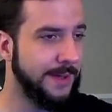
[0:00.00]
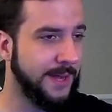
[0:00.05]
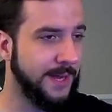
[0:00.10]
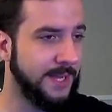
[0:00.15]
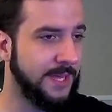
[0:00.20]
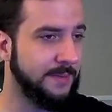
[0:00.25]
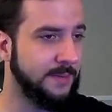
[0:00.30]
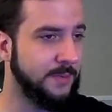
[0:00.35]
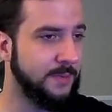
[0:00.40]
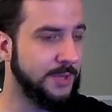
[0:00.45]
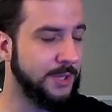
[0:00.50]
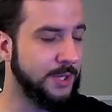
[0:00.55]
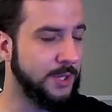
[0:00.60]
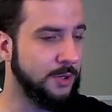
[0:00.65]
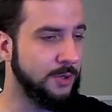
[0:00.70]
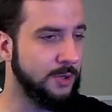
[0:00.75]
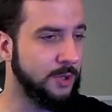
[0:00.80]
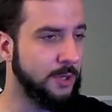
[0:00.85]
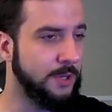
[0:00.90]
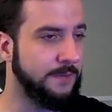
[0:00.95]
I come in with the
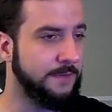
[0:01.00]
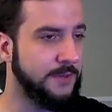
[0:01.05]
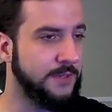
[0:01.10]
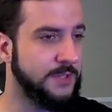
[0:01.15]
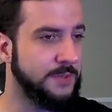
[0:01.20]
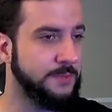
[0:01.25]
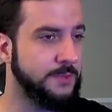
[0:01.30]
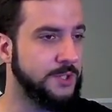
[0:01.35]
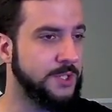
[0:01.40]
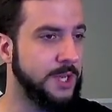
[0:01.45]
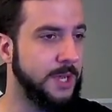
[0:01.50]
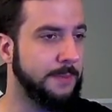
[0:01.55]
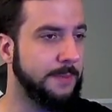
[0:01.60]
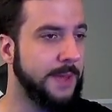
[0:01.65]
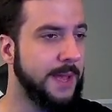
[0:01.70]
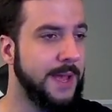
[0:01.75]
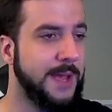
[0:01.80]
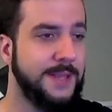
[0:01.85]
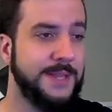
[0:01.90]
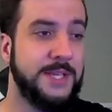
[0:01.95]
Goon looking for some chip.
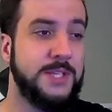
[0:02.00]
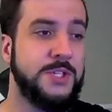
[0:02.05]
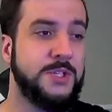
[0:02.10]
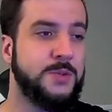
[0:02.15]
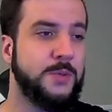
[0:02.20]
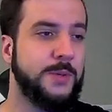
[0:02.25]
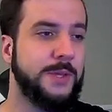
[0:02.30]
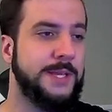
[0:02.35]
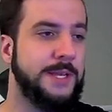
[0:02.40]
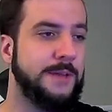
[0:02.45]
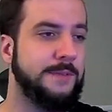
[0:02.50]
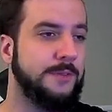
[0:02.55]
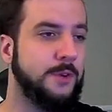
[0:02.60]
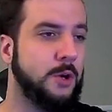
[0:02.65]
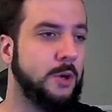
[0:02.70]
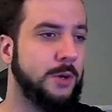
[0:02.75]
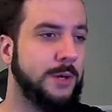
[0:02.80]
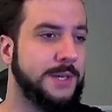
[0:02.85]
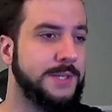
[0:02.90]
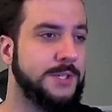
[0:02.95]
This is really
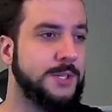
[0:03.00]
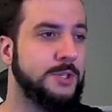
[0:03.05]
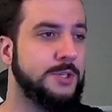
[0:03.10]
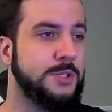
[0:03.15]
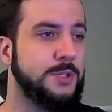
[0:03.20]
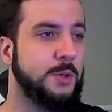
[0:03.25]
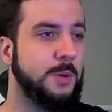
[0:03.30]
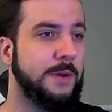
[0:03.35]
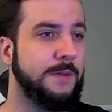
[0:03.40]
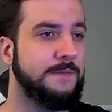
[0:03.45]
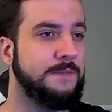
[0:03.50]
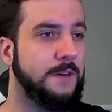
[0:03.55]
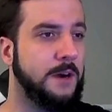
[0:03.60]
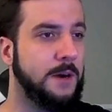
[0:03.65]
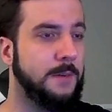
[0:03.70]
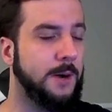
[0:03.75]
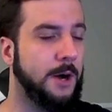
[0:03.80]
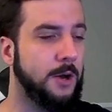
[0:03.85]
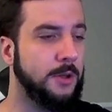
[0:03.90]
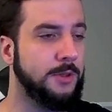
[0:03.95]
difficult because they're just going to
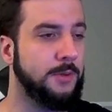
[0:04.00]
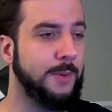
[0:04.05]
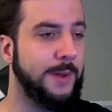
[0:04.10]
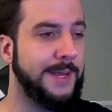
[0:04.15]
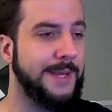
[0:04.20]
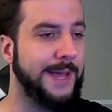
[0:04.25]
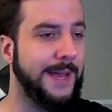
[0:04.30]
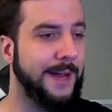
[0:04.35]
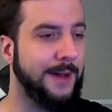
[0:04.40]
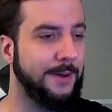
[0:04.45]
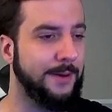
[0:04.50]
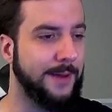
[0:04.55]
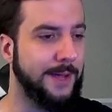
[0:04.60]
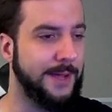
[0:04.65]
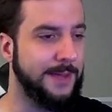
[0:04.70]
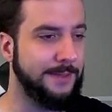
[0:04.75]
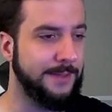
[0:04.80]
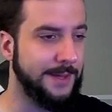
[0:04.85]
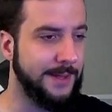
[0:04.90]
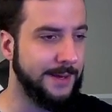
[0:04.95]
farm all the way down
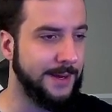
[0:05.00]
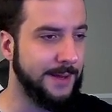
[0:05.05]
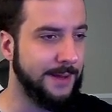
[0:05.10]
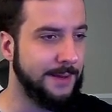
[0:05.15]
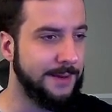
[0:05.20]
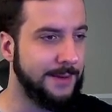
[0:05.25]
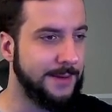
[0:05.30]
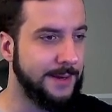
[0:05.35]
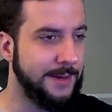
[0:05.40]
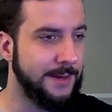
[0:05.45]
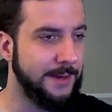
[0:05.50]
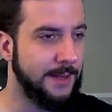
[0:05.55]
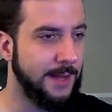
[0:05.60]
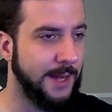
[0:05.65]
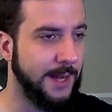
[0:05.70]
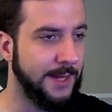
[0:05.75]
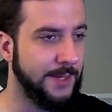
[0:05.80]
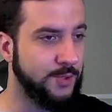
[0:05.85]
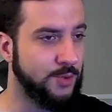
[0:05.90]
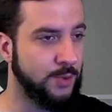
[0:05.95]
and then
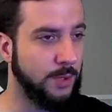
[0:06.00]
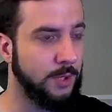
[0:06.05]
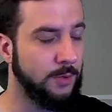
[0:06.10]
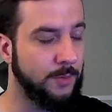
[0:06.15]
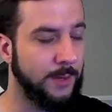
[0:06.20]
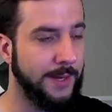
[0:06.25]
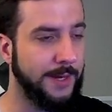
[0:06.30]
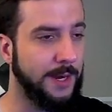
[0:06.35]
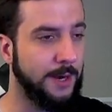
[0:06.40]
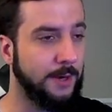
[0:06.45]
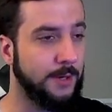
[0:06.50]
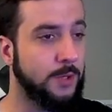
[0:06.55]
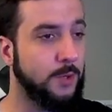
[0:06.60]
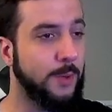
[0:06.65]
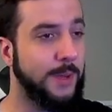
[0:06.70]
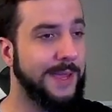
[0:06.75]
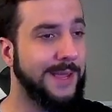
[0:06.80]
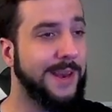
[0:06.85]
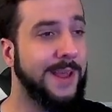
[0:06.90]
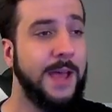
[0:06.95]
Drill Run our
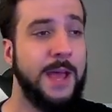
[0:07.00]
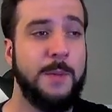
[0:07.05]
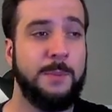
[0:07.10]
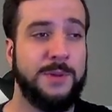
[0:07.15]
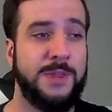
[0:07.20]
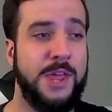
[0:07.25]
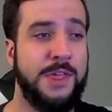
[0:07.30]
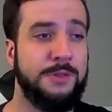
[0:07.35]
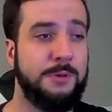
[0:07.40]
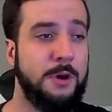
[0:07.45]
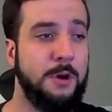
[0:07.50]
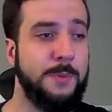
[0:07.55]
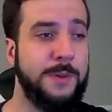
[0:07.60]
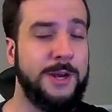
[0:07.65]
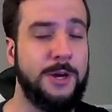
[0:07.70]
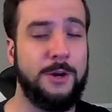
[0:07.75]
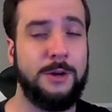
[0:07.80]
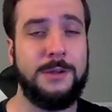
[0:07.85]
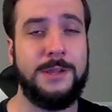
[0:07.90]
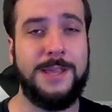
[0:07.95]
Queen, but they throw a
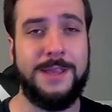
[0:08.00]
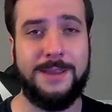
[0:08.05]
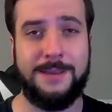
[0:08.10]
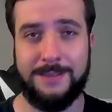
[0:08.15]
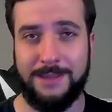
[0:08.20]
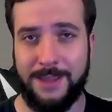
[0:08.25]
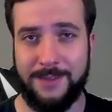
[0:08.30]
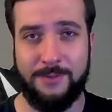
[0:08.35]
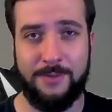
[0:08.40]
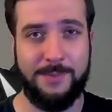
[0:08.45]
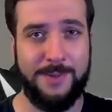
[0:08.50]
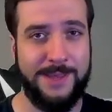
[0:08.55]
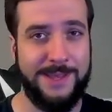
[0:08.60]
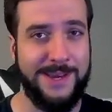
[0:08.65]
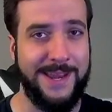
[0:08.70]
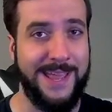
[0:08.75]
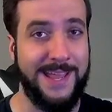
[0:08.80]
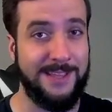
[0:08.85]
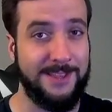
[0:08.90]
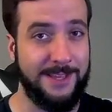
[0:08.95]
bit early, giving me an
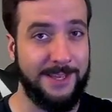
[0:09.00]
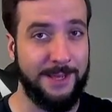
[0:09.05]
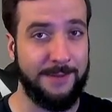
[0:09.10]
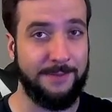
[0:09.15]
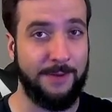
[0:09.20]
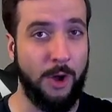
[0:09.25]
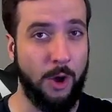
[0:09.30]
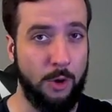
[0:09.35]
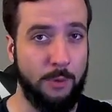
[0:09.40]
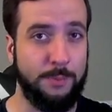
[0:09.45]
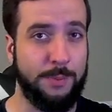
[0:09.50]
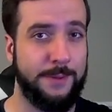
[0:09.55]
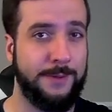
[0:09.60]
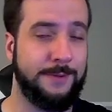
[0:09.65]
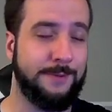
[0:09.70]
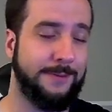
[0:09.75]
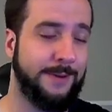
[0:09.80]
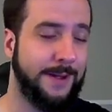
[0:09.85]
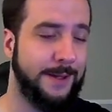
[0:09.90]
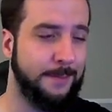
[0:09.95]
inkling of hope,
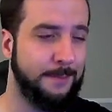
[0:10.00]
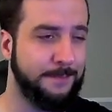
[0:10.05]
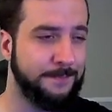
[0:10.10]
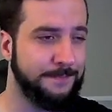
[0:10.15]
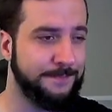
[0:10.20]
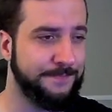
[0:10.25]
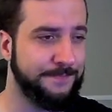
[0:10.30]
right?